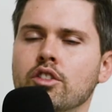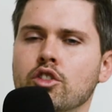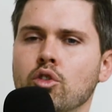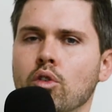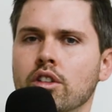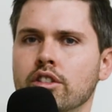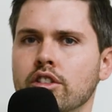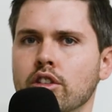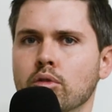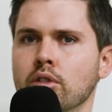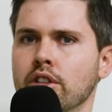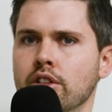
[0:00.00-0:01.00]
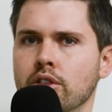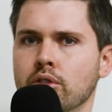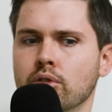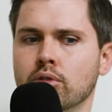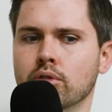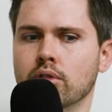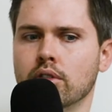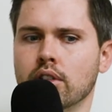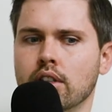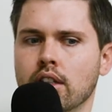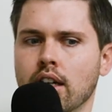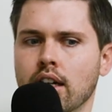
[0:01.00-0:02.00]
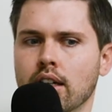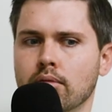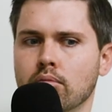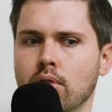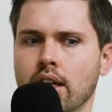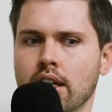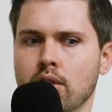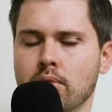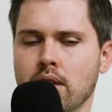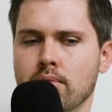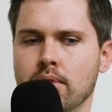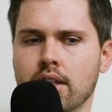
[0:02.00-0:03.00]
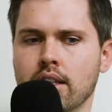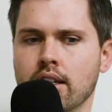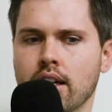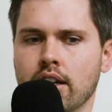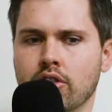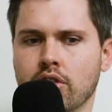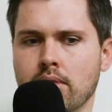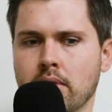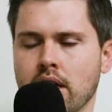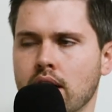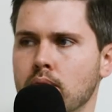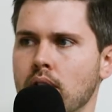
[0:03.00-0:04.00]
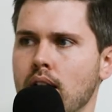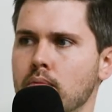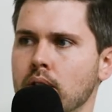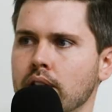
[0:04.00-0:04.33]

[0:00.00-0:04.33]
shortest you would do um, an Airbnb agreement on a property?